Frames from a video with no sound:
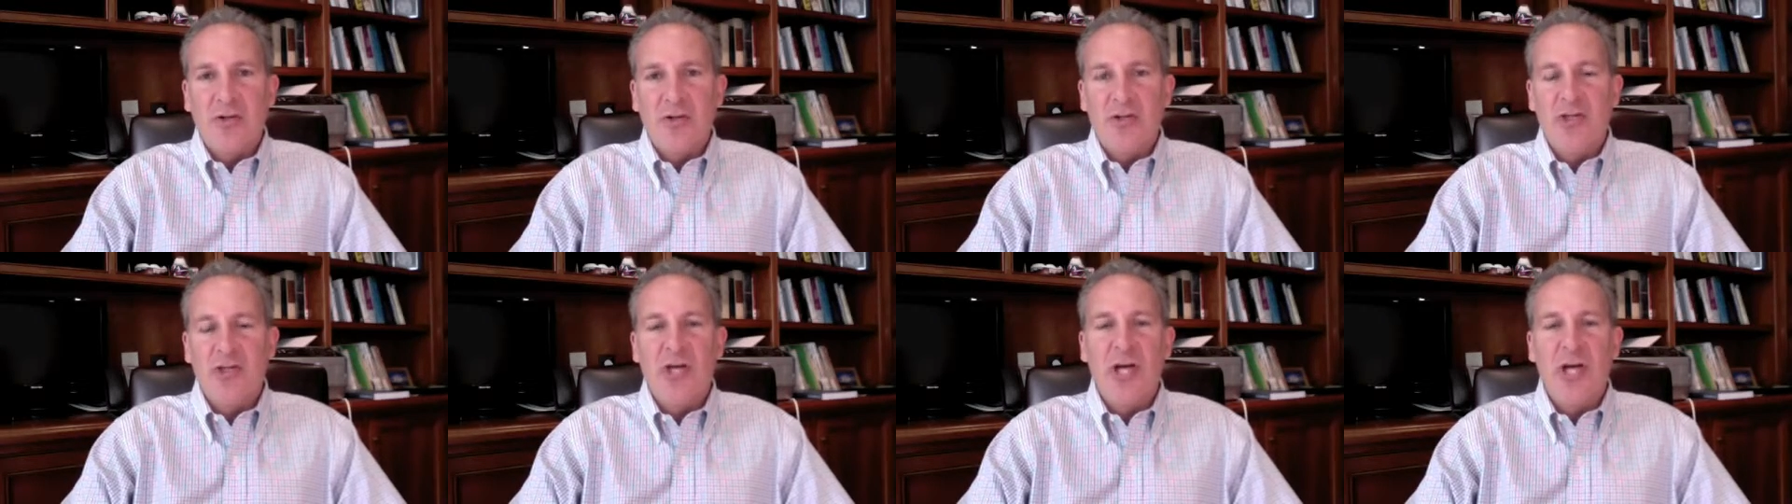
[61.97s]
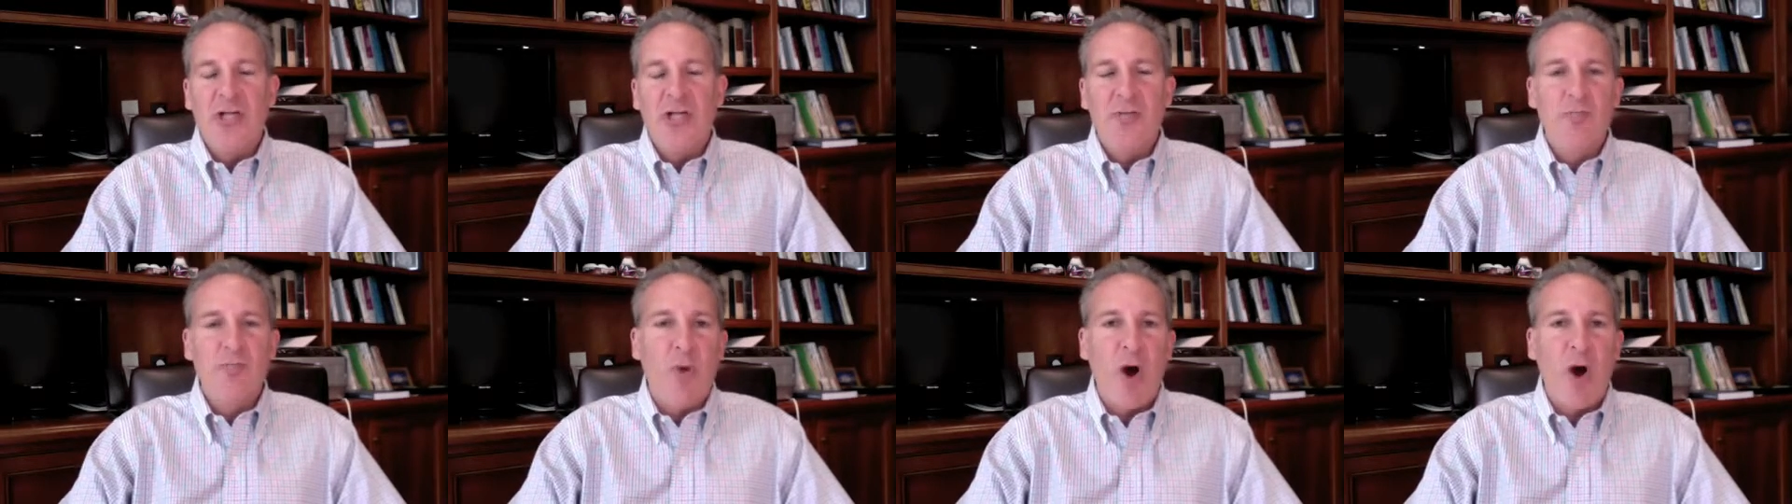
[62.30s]
She
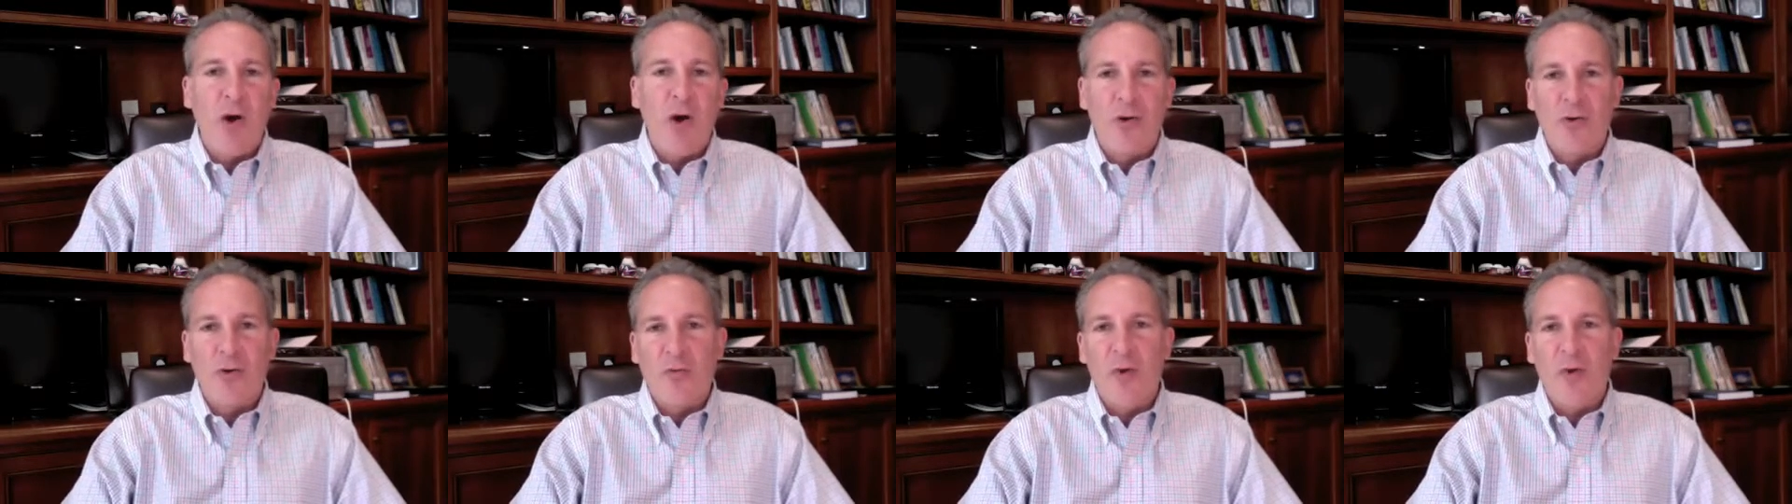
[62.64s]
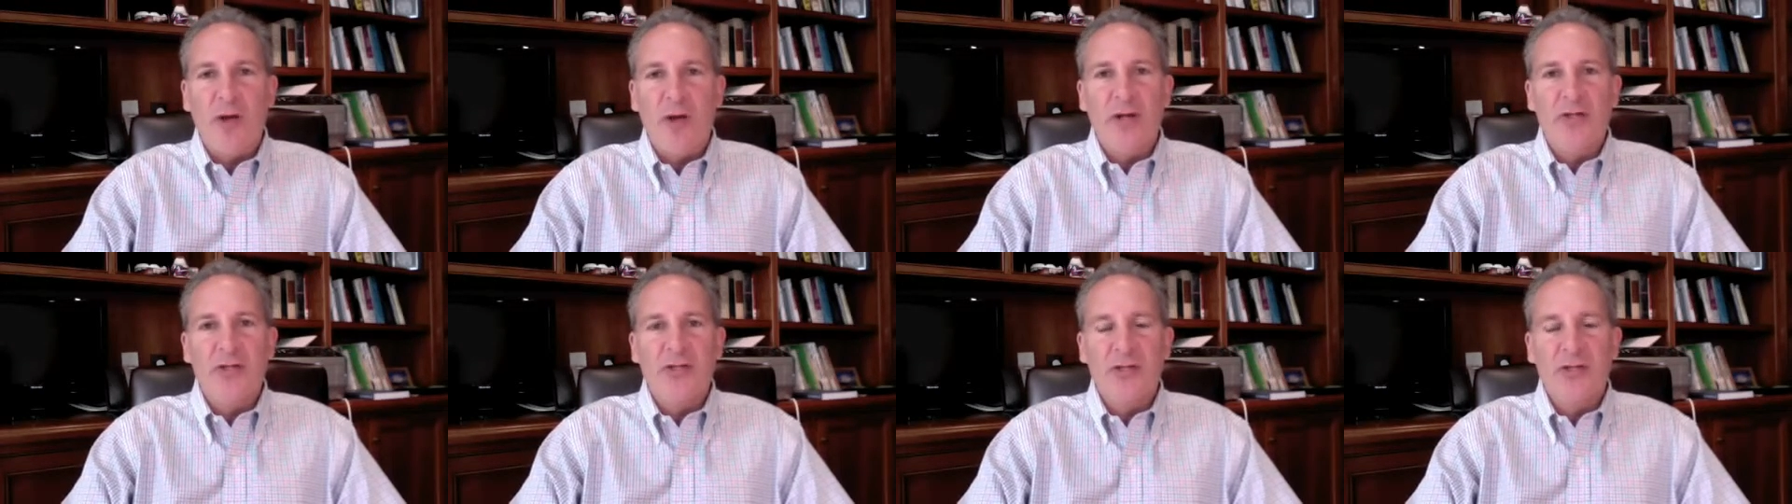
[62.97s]
has bought her
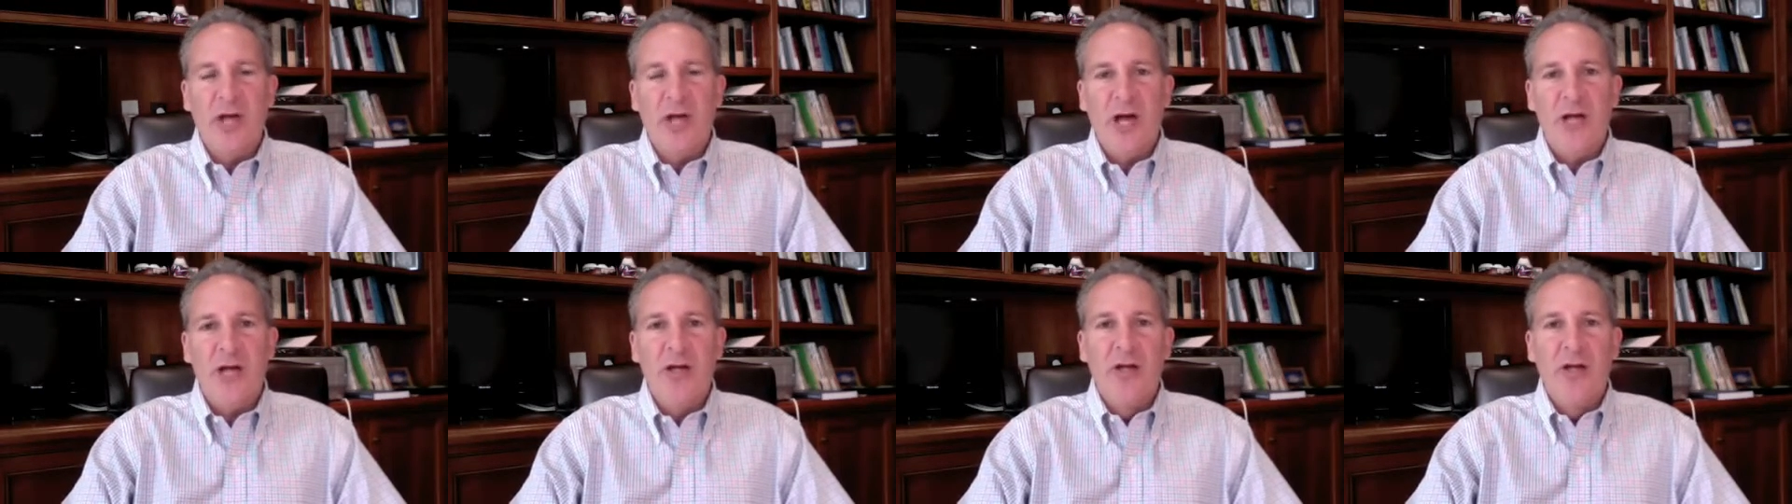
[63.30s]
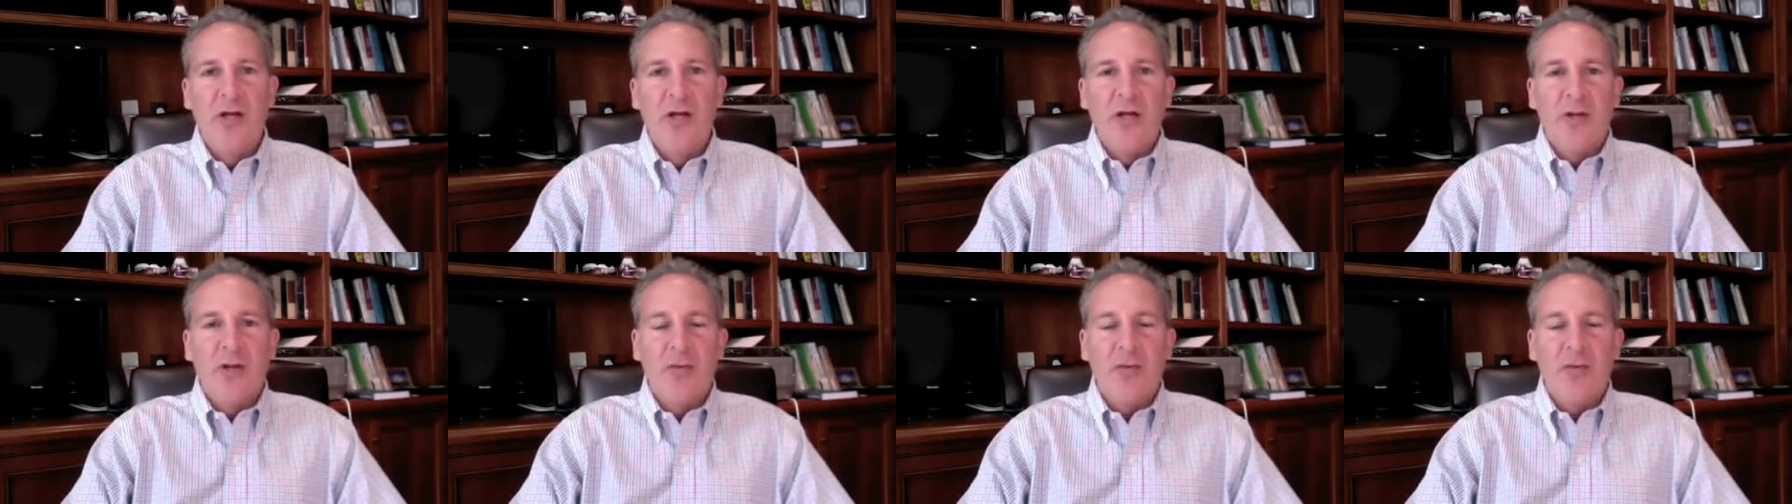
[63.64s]
way inside. The